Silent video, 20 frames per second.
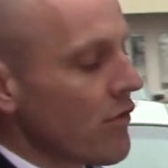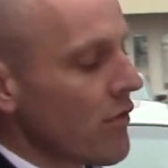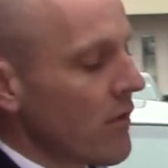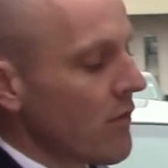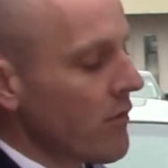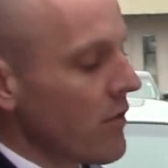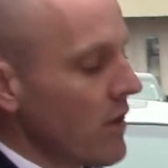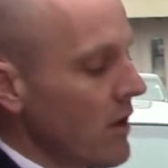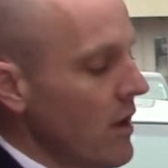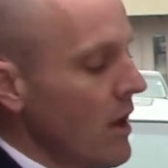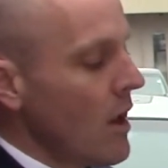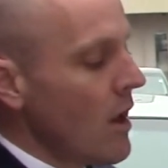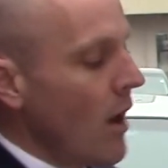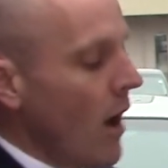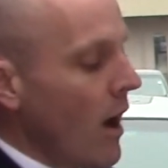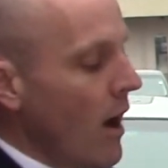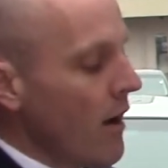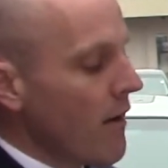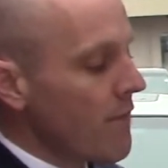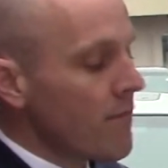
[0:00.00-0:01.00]
of the
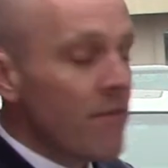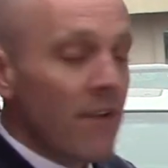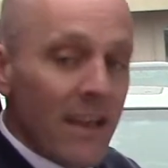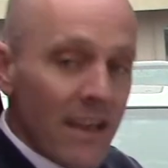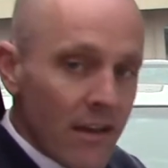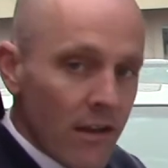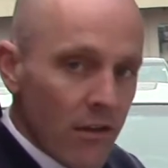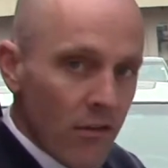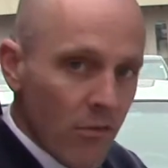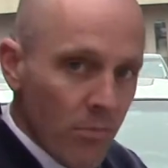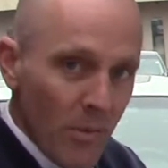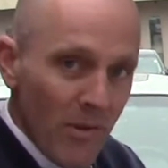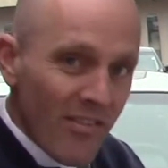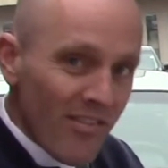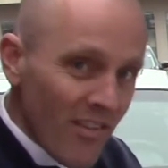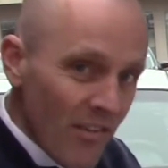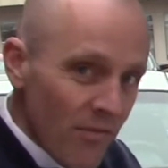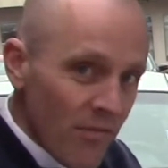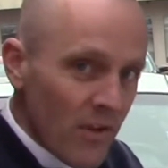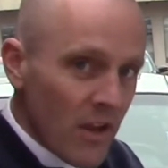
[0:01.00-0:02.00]

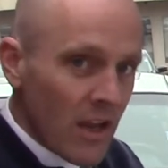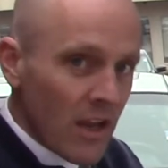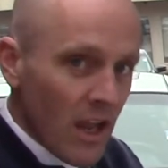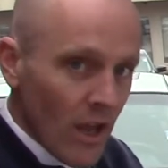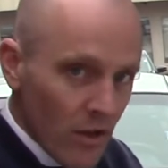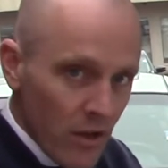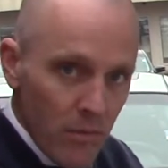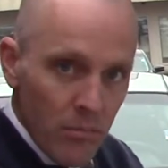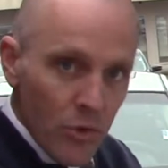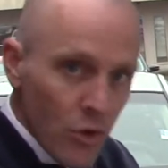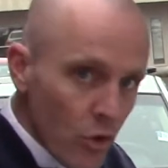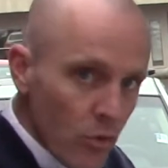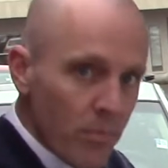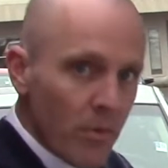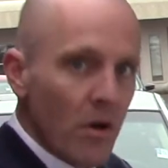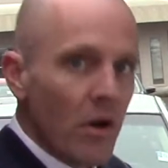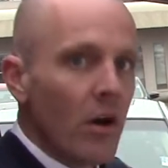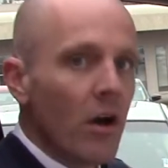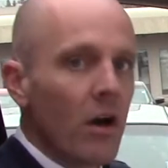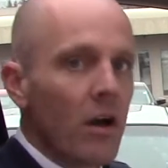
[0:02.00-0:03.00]
VIN-specific Kelley Blue
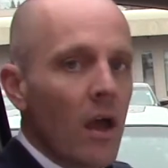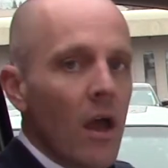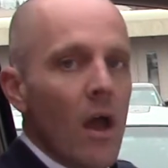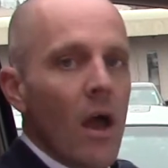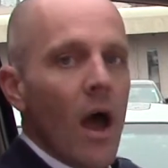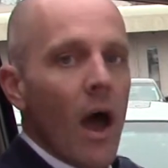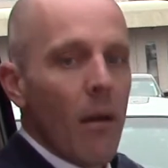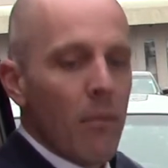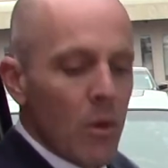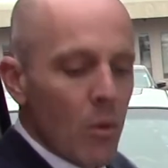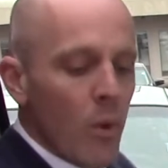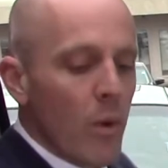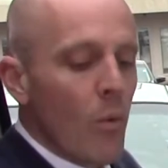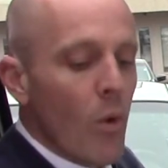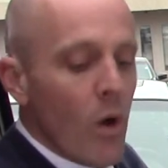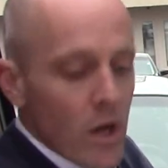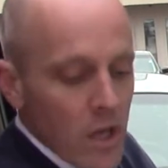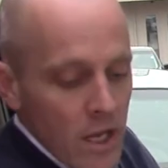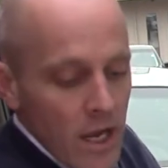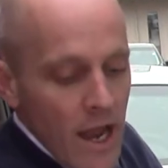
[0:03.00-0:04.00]
Book. I mean, we
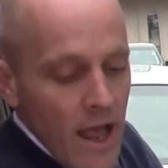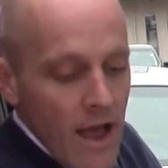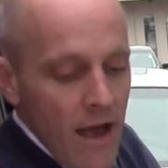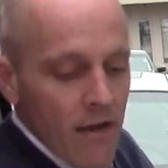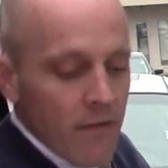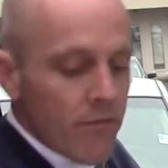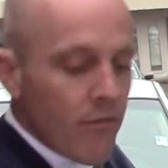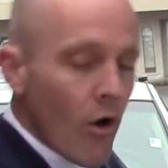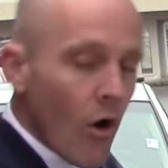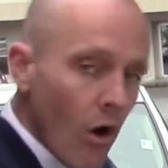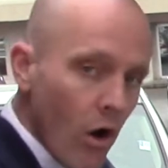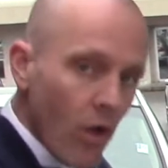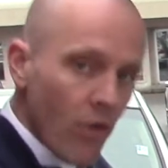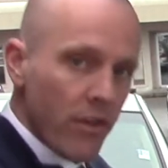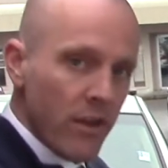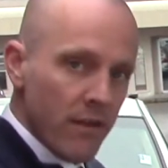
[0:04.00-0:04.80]
want you to have all the